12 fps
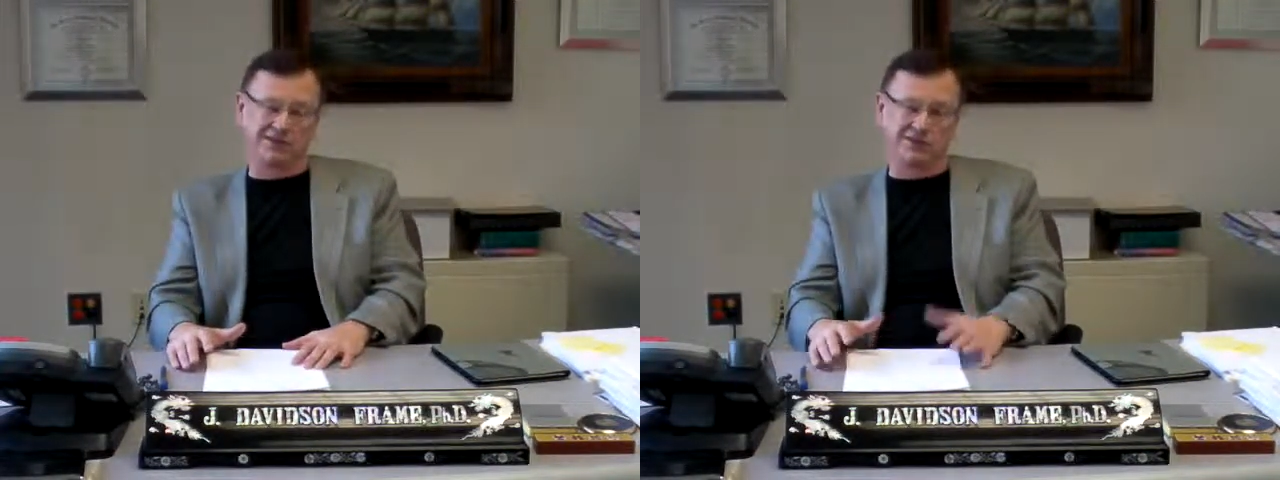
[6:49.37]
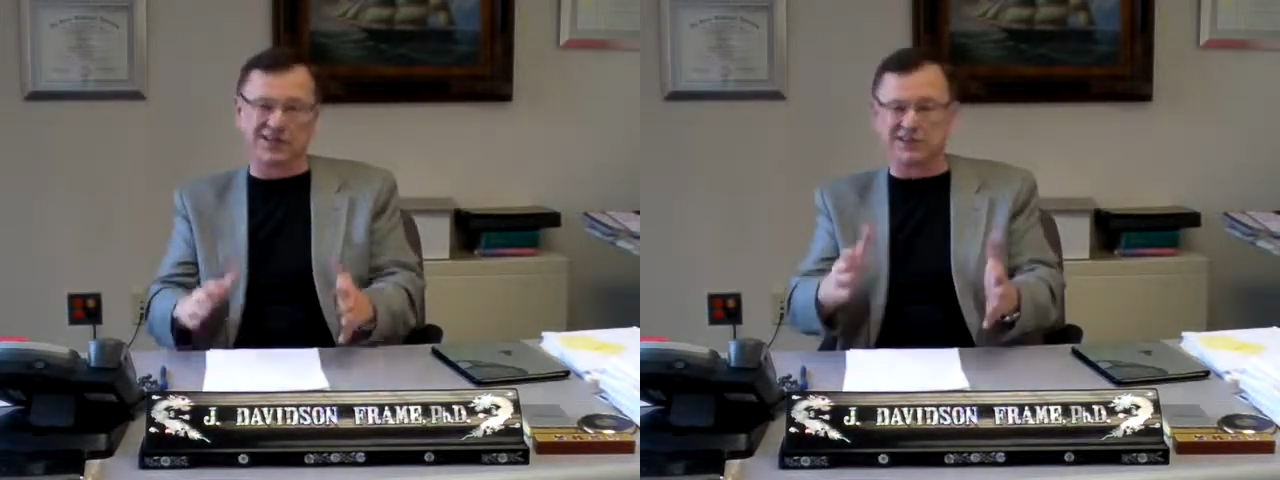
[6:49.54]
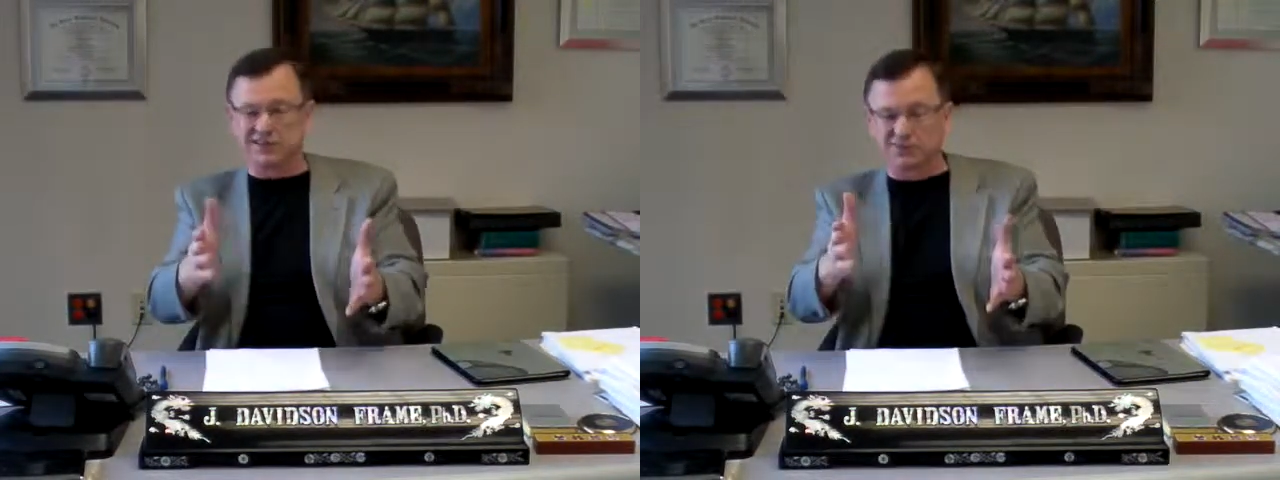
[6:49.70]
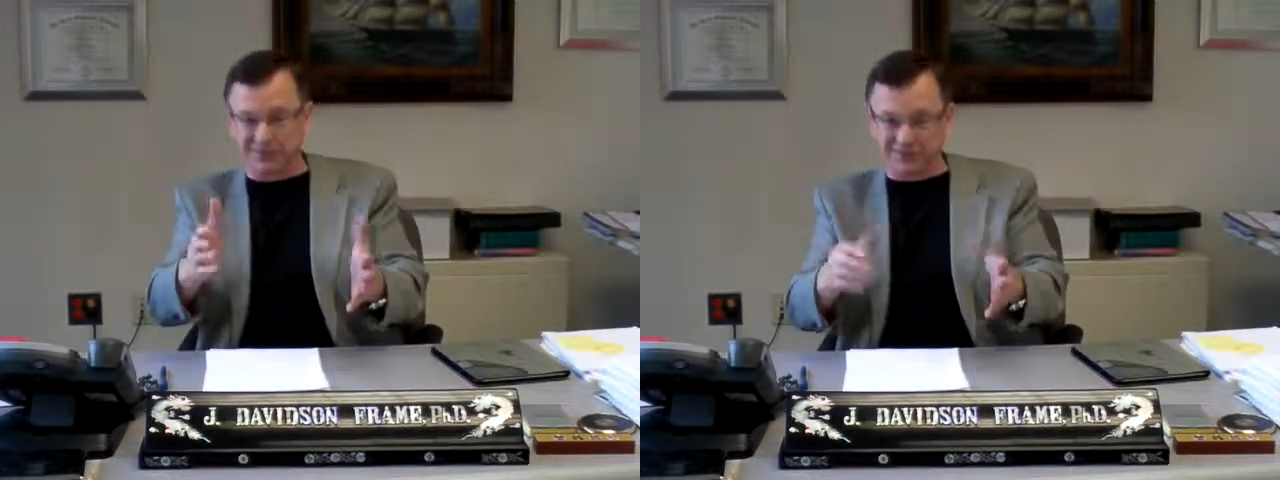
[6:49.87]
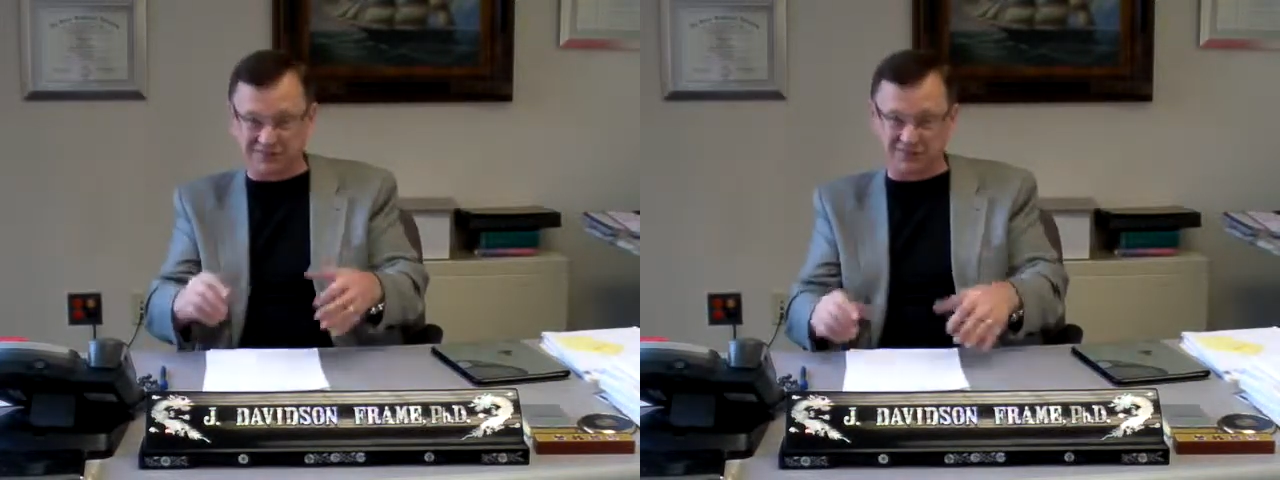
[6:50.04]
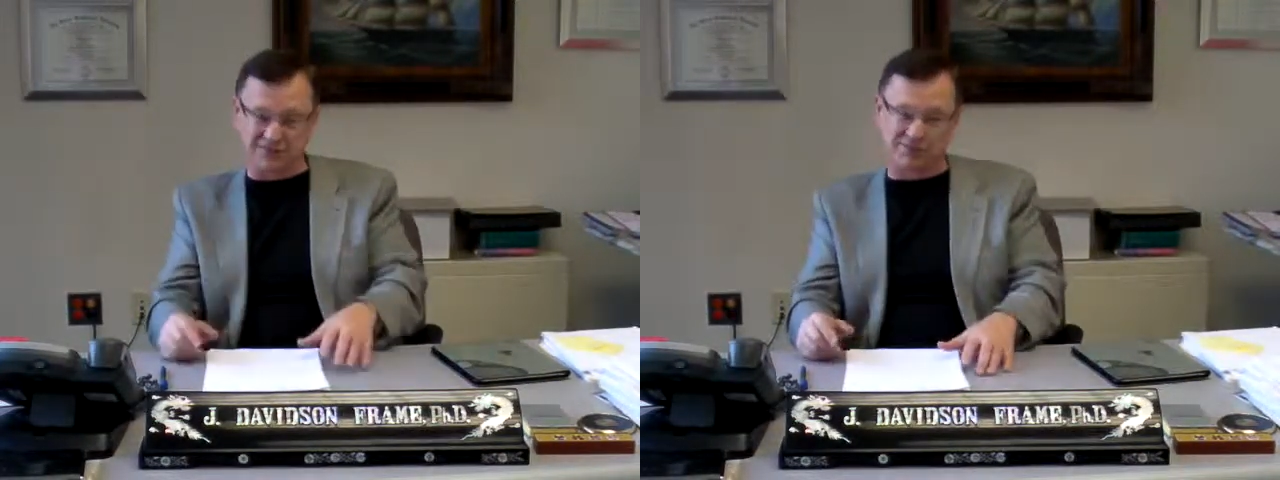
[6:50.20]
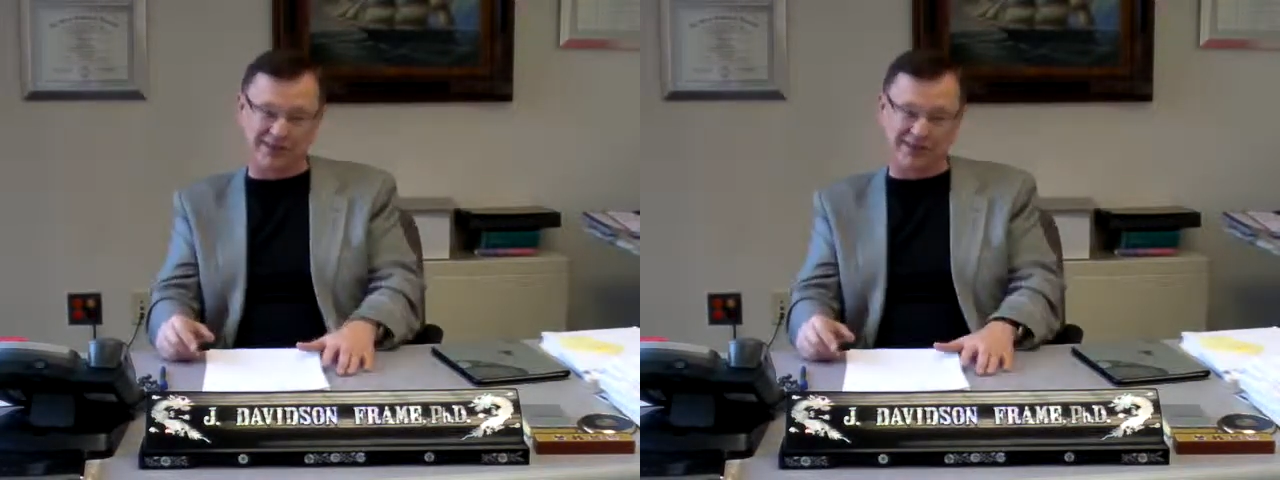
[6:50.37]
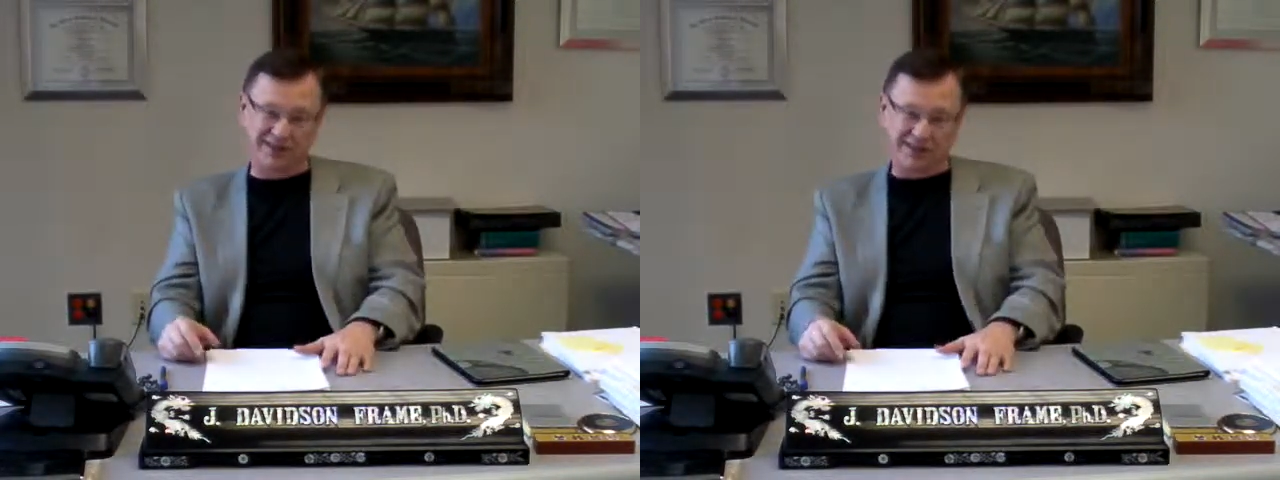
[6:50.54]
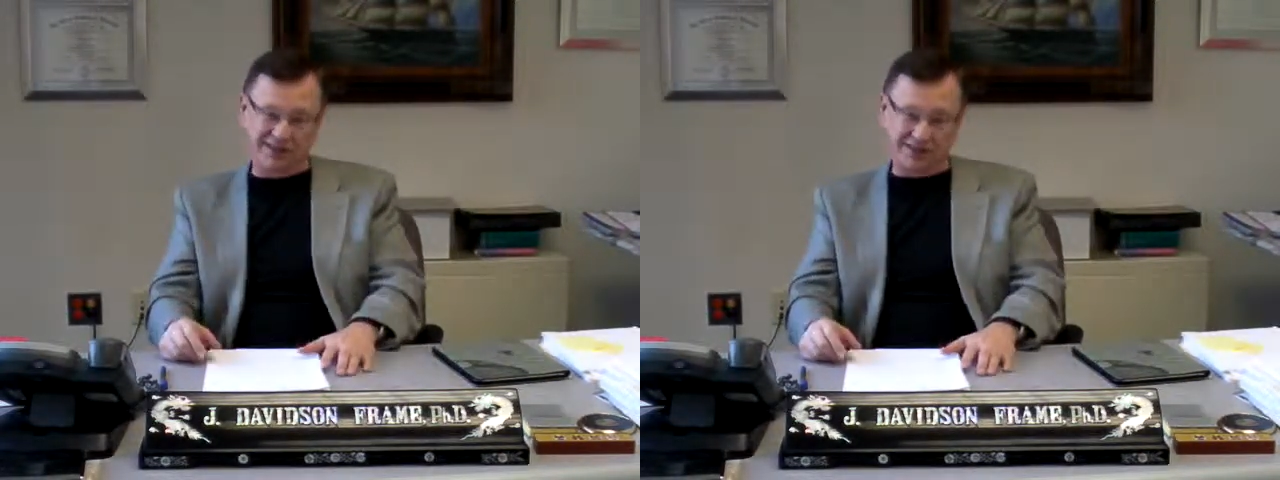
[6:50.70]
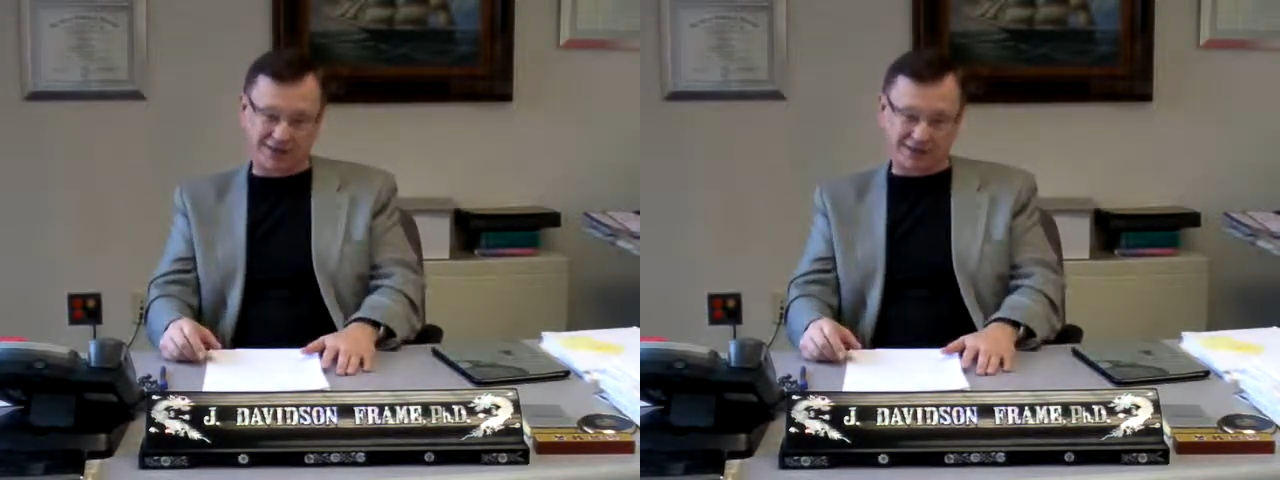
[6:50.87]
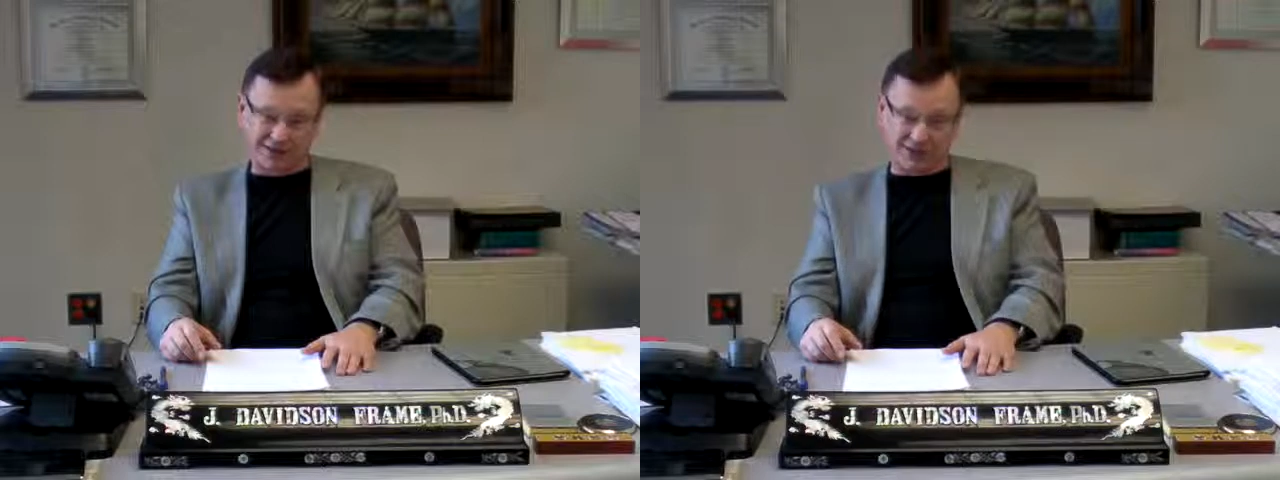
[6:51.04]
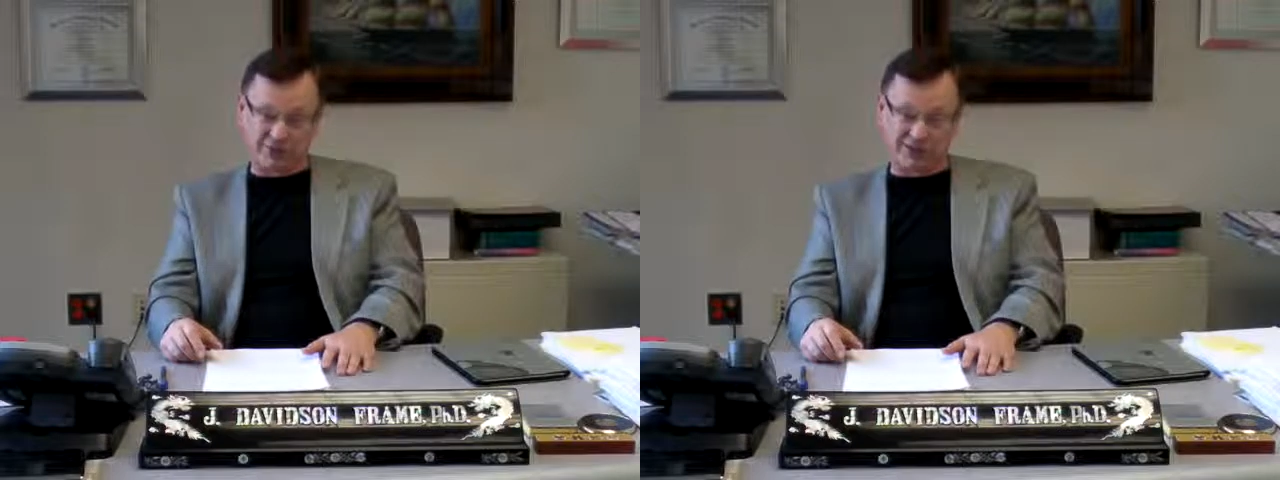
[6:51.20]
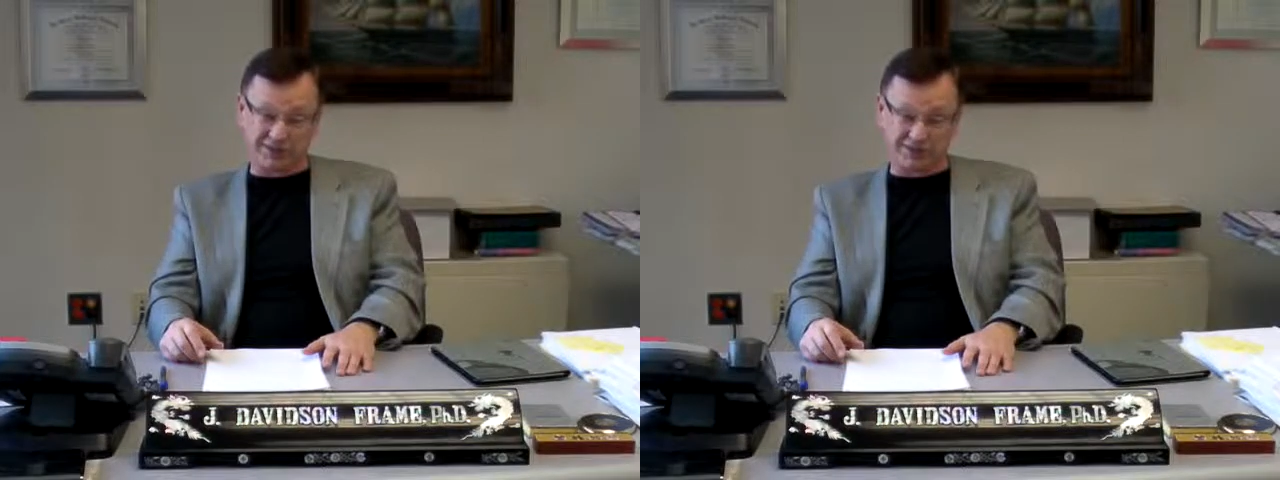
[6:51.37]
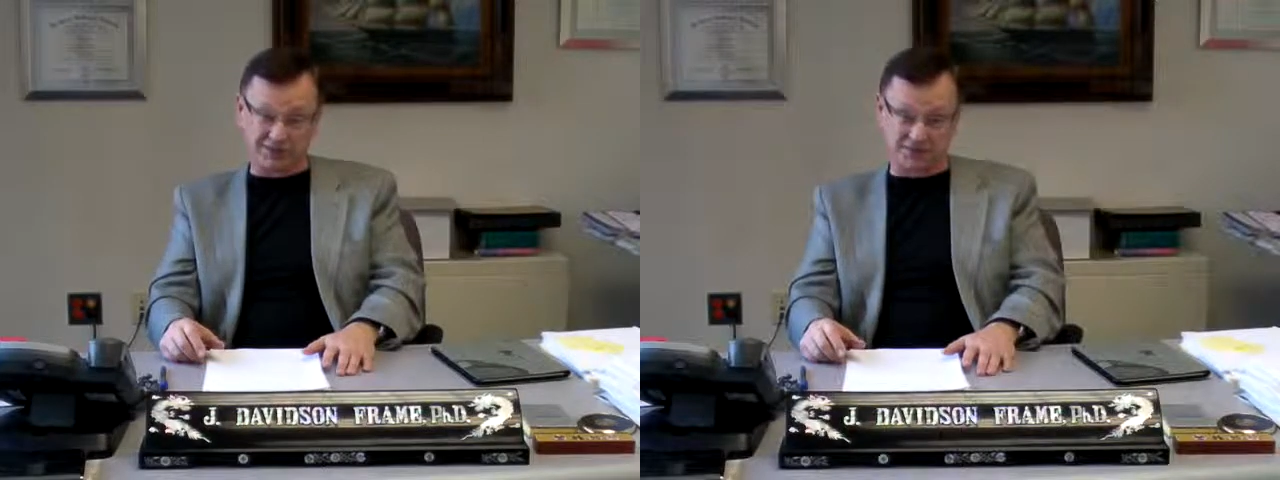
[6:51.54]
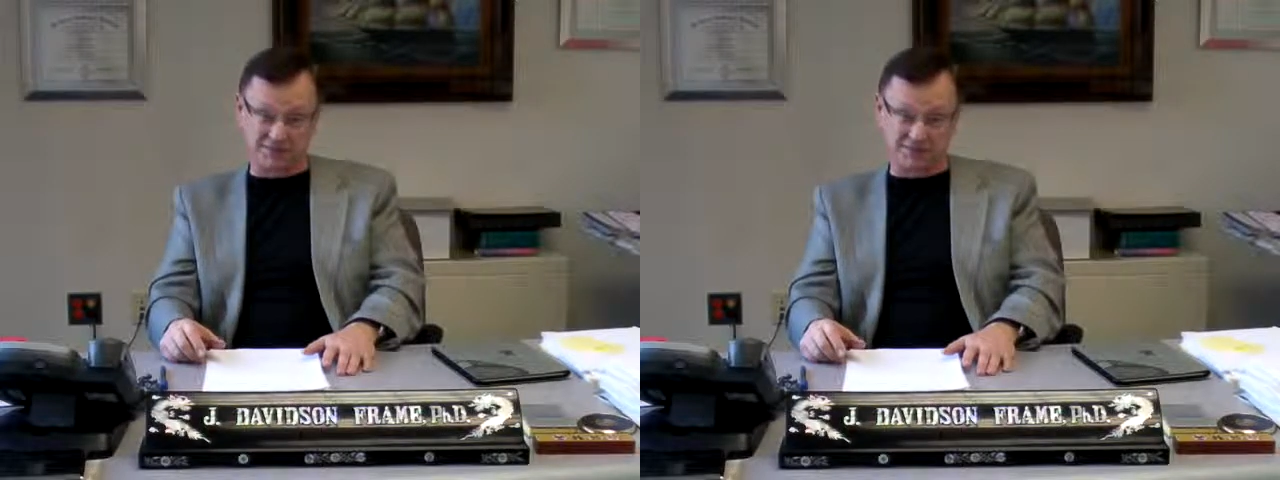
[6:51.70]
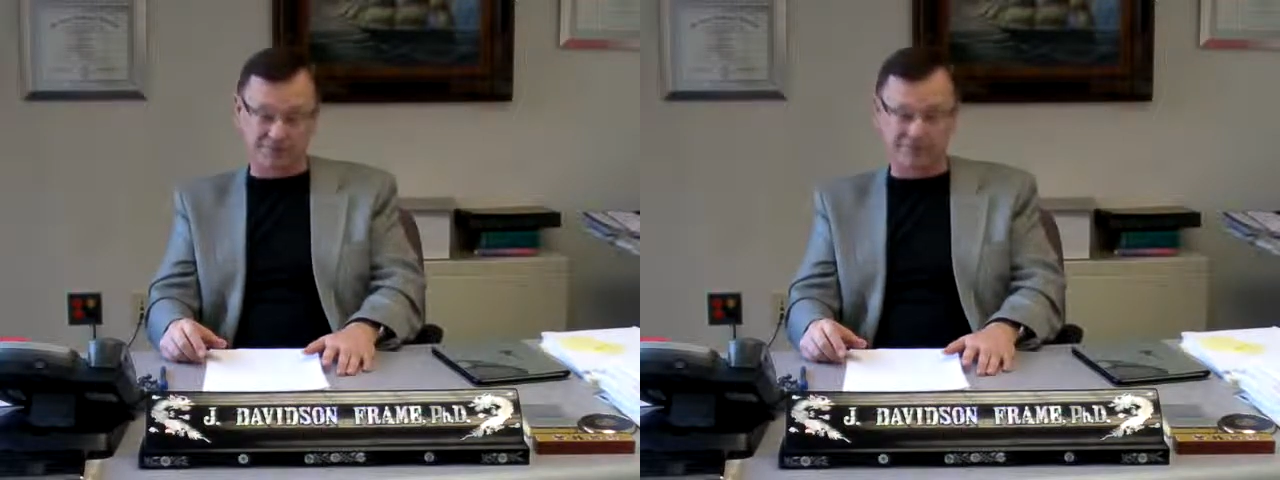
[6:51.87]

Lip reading: So that's the basis of my criticism.